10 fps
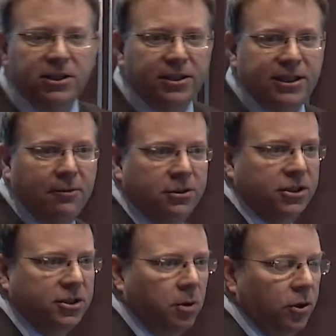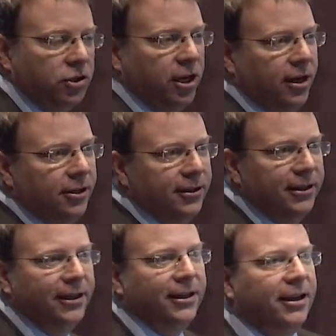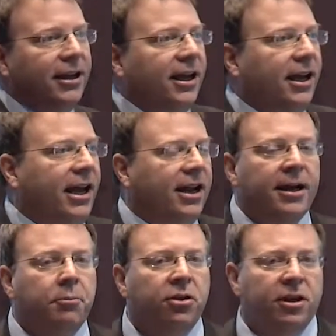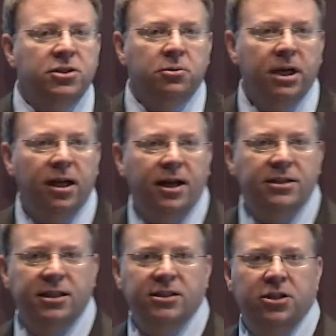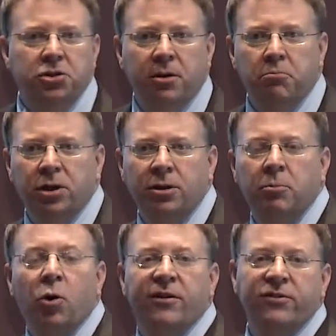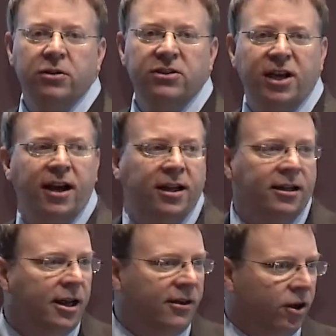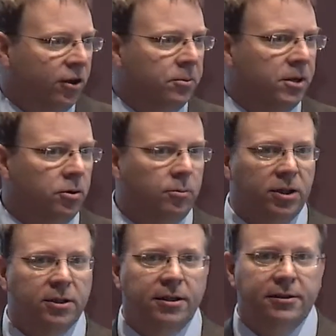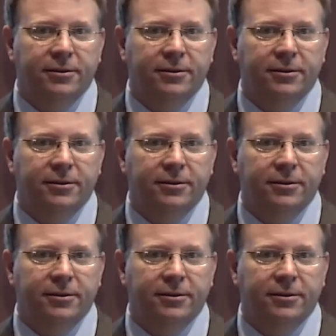Unique language, unique legal structure. European Union has broke down some of that and we now have more competition, but I remember